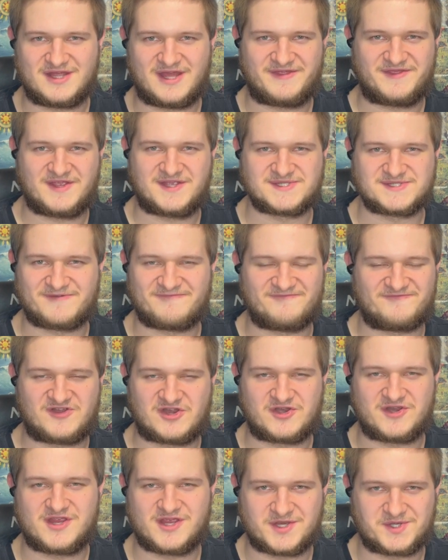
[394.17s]
I think it's a
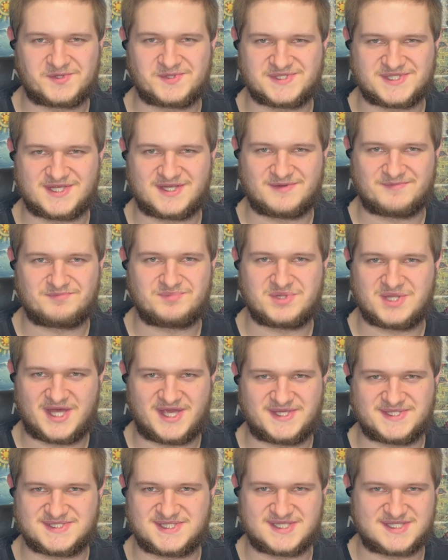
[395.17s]
very interesting
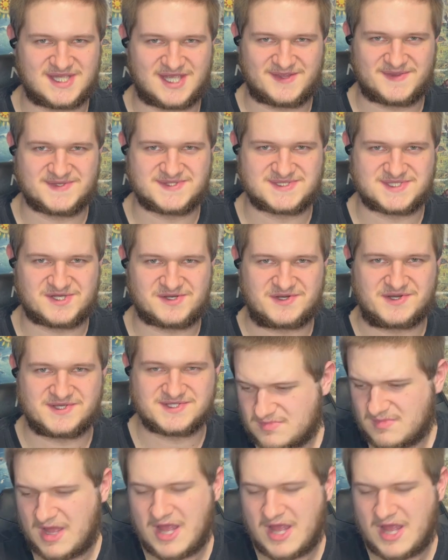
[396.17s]
place to take this series.